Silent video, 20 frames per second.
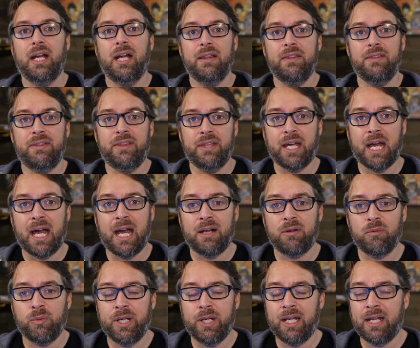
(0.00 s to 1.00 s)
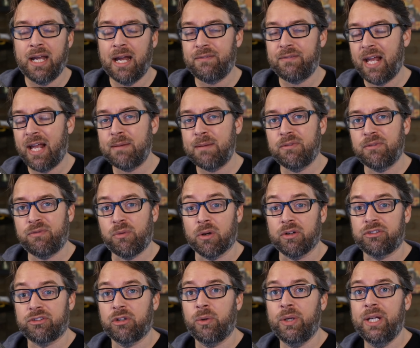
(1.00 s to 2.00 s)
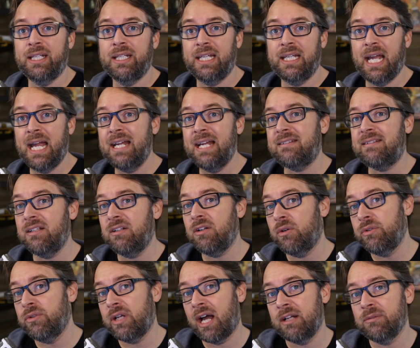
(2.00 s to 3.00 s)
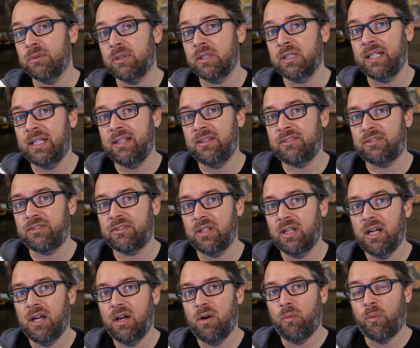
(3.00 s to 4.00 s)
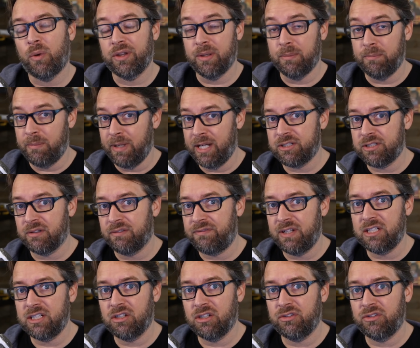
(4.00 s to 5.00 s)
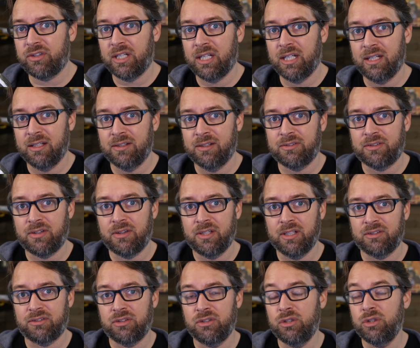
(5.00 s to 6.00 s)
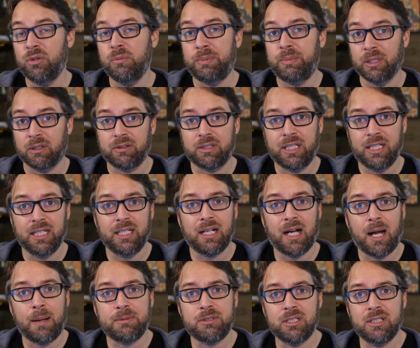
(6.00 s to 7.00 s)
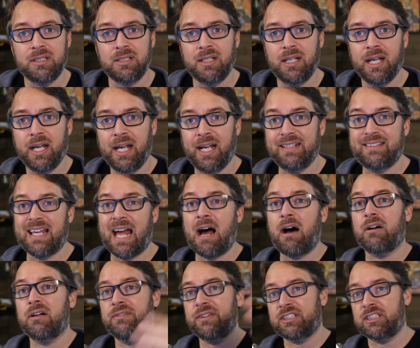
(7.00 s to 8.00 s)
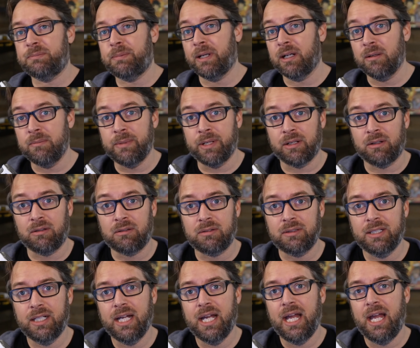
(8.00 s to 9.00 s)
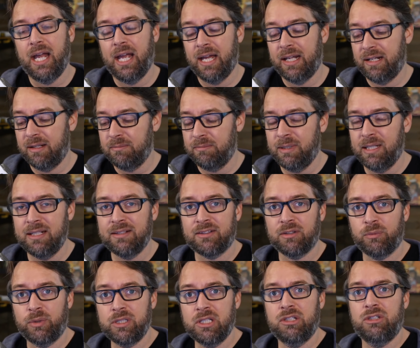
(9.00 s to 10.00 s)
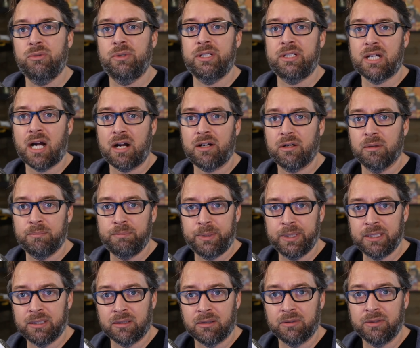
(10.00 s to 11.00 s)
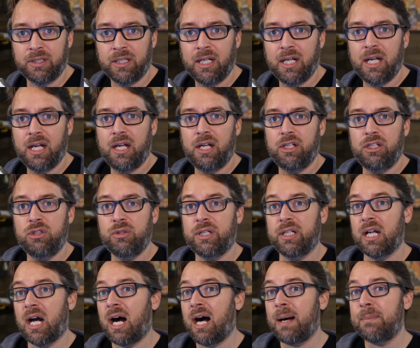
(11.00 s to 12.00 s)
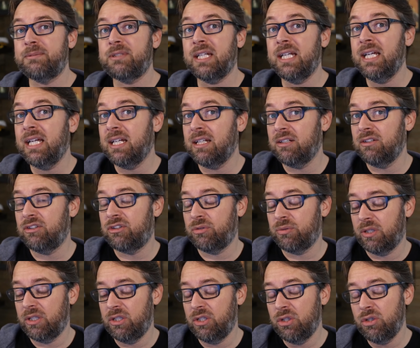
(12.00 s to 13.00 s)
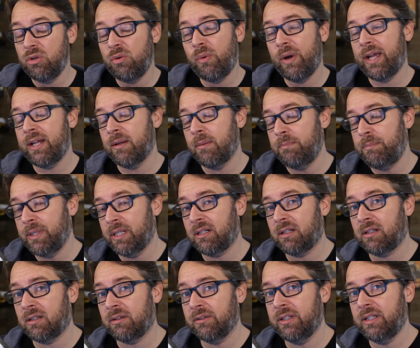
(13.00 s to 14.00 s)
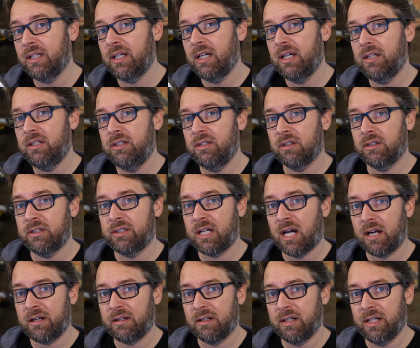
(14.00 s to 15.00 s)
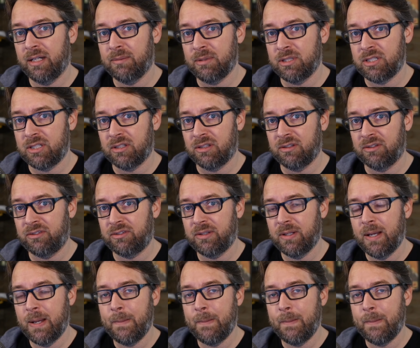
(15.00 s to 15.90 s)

that we haven't had before. So in the 18.09 release, one of the major features is this new build kit option. It's out of experimental, and it means that when you do a Docker build, you can opt in to a new way to build your Docker images,